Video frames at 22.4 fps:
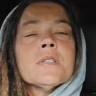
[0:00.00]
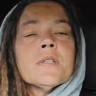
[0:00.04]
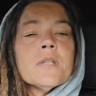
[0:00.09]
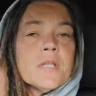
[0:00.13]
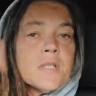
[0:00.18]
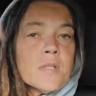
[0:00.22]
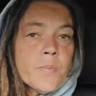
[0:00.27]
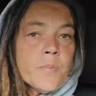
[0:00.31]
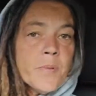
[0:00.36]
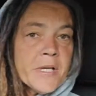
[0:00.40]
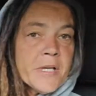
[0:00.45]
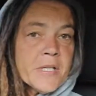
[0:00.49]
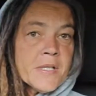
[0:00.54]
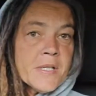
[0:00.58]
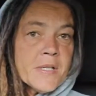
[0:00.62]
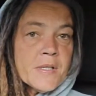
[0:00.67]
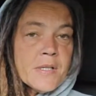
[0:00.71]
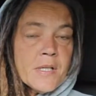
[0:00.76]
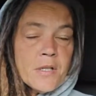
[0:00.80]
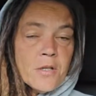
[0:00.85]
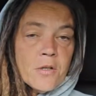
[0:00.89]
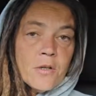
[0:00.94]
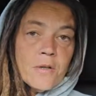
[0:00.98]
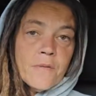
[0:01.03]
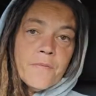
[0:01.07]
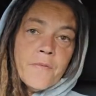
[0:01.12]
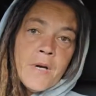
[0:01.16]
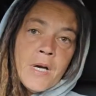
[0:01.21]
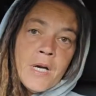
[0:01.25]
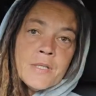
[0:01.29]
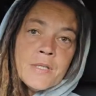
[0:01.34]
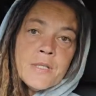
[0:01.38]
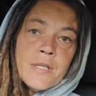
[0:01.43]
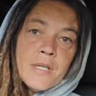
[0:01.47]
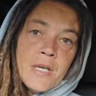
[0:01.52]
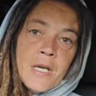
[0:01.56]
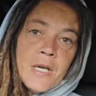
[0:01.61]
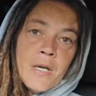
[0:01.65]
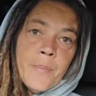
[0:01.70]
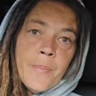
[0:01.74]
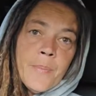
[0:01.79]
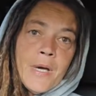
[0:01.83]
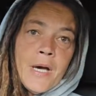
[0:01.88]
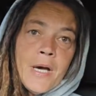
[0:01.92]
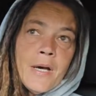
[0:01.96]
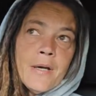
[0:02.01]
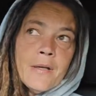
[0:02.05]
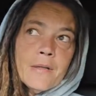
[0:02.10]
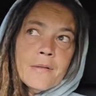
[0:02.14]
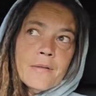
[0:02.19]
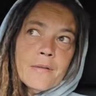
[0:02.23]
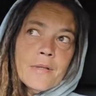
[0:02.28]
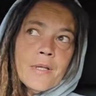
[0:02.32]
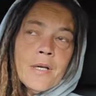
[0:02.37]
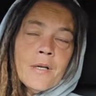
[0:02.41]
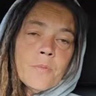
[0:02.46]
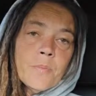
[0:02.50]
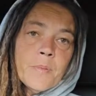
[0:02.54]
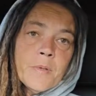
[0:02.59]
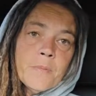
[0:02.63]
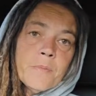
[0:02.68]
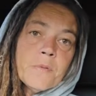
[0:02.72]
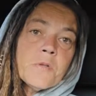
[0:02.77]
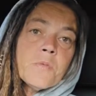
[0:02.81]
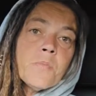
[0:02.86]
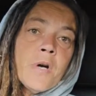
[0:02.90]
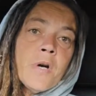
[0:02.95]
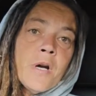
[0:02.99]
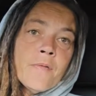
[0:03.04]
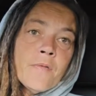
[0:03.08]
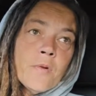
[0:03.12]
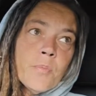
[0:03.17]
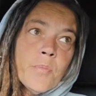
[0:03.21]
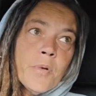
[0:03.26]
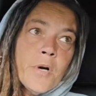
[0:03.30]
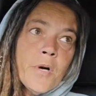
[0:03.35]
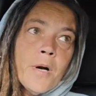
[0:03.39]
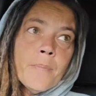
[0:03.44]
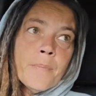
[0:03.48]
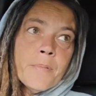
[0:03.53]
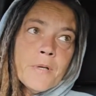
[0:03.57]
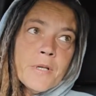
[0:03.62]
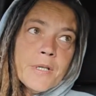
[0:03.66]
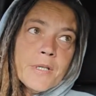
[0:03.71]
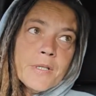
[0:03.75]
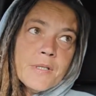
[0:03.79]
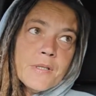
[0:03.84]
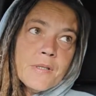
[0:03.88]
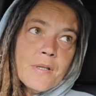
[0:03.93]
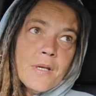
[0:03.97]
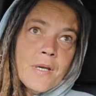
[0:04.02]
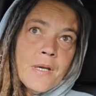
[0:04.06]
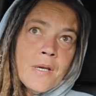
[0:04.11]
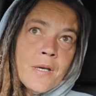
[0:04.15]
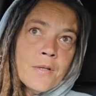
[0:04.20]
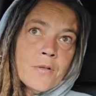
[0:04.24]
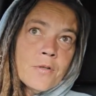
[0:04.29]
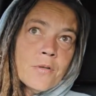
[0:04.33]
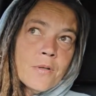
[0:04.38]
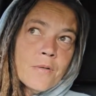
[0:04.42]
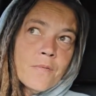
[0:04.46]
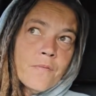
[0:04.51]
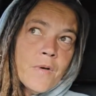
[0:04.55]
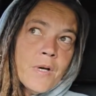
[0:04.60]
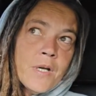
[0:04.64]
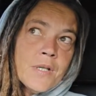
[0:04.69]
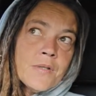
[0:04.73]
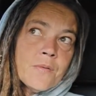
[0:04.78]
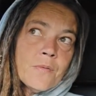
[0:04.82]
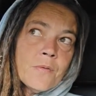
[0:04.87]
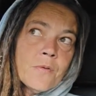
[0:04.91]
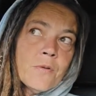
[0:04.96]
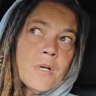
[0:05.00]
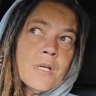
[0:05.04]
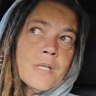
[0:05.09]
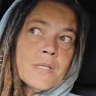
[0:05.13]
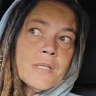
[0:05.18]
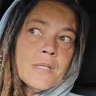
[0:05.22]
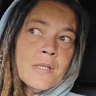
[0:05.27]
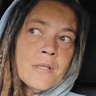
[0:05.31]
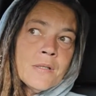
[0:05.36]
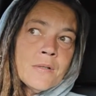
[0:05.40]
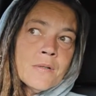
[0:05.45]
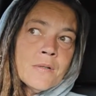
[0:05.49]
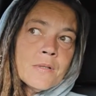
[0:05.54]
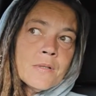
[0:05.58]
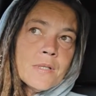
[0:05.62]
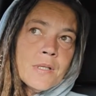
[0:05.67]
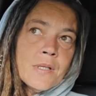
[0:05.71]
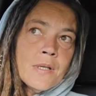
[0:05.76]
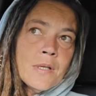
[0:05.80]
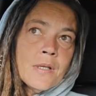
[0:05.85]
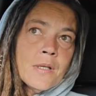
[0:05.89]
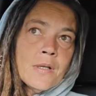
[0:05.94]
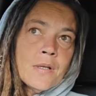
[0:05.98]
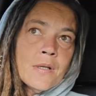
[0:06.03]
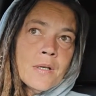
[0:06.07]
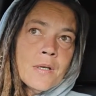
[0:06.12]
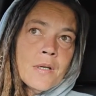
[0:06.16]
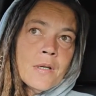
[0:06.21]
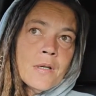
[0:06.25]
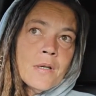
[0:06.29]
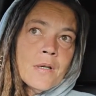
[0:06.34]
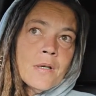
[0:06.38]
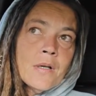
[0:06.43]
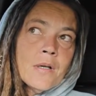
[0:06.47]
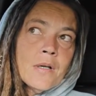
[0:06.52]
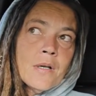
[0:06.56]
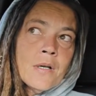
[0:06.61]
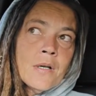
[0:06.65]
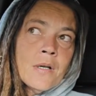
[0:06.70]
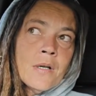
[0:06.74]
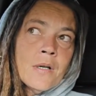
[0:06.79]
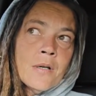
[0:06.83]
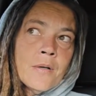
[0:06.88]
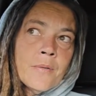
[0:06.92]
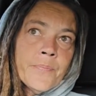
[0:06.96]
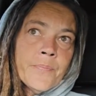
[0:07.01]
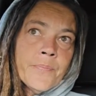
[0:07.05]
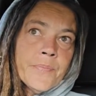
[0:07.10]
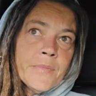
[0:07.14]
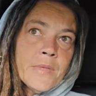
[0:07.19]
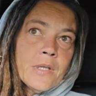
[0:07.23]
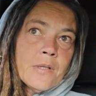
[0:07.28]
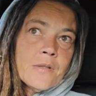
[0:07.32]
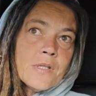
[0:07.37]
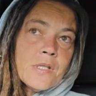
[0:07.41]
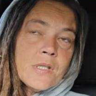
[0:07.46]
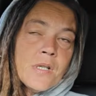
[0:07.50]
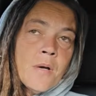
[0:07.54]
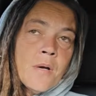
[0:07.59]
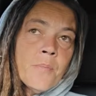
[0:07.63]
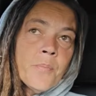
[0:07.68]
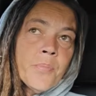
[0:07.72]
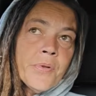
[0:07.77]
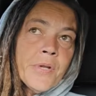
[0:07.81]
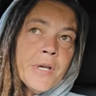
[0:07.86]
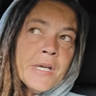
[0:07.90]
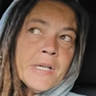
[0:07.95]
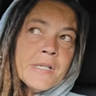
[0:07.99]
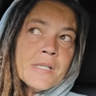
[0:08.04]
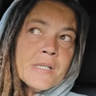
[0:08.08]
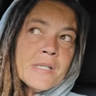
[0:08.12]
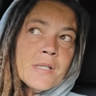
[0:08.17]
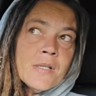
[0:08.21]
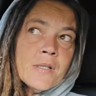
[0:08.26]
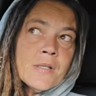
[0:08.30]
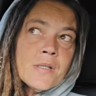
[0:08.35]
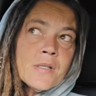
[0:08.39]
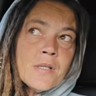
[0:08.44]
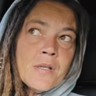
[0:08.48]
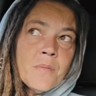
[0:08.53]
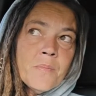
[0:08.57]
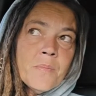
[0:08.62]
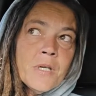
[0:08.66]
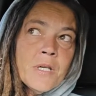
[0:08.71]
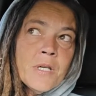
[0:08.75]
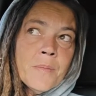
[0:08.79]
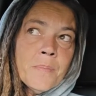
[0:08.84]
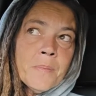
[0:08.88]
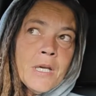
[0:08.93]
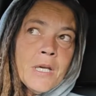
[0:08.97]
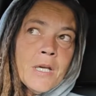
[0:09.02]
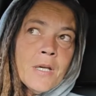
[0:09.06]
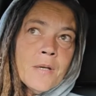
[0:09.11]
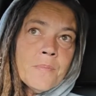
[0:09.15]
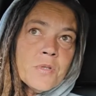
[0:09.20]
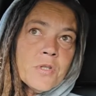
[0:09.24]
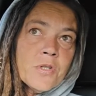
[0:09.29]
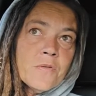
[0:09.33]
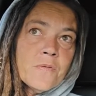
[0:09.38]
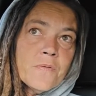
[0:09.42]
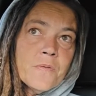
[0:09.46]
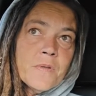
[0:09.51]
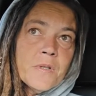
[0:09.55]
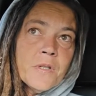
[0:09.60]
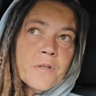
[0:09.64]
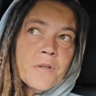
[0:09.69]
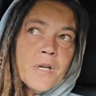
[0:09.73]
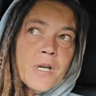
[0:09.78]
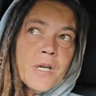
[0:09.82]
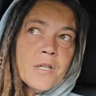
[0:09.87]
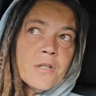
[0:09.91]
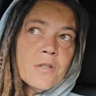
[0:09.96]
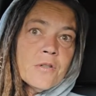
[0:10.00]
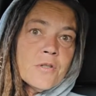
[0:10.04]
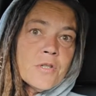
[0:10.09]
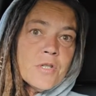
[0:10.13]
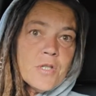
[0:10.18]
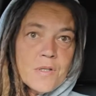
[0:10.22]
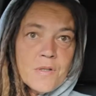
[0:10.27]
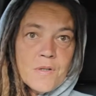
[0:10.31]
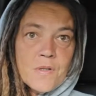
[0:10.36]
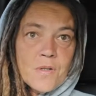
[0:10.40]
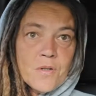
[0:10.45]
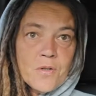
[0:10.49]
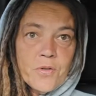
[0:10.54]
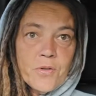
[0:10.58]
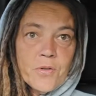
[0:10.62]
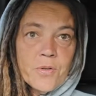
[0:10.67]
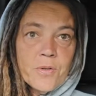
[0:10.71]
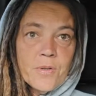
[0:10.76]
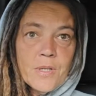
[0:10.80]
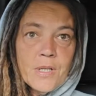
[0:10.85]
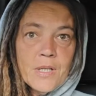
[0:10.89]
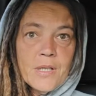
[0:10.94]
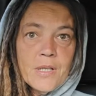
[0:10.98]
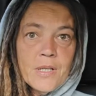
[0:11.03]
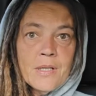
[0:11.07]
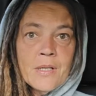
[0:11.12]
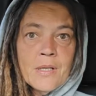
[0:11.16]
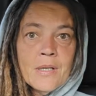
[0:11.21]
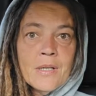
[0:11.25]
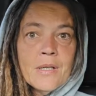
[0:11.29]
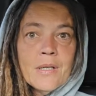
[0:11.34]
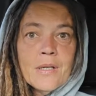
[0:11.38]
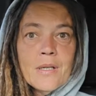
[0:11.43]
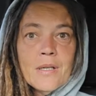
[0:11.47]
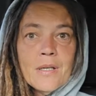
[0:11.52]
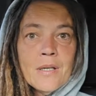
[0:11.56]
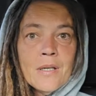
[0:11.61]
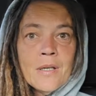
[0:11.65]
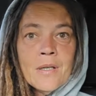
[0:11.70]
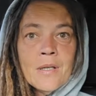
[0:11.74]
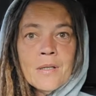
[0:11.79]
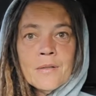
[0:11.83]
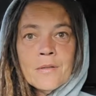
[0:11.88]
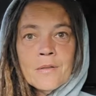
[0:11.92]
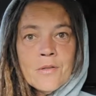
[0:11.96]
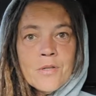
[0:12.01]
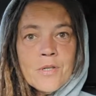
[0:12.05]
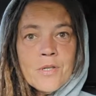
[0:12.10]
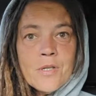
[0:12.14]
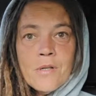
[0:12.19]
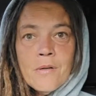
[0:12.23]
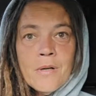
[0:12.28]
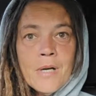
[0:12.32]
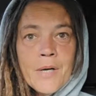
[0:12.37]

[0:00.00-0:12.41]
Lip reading: places that you can find to camp at that are people's private properties, and you can find some great deals. And some places, some hip camps, you feel like you're just secluded and you're still out